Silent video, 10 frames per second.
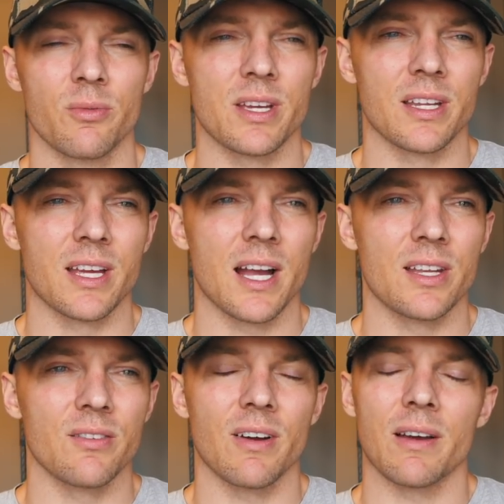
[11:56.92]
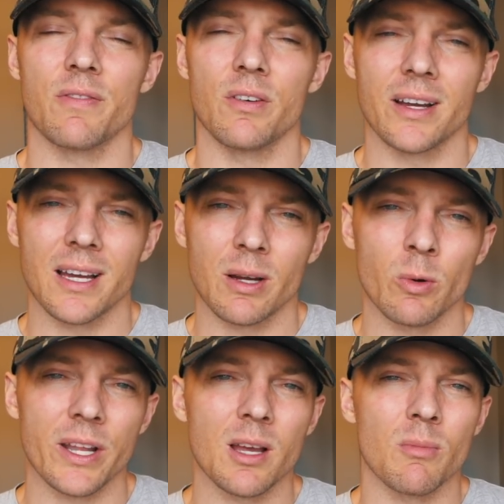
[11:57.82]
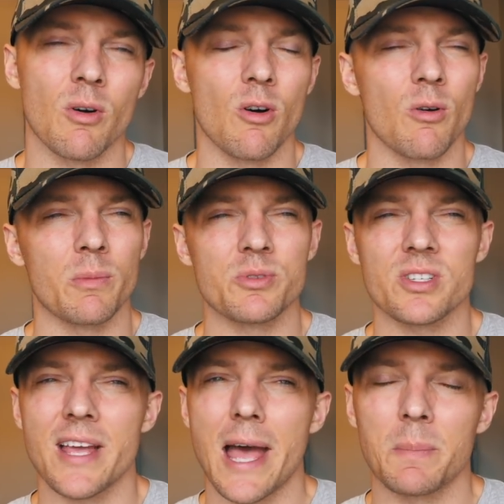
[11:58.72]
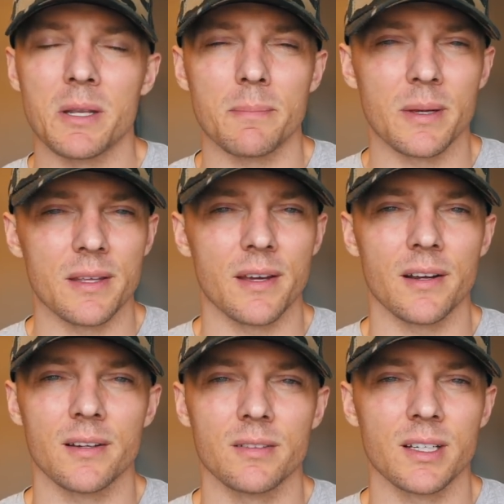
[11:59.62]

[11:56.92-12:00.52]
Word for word: we can kind of, I feel like when I come home, I'm just happy to be there.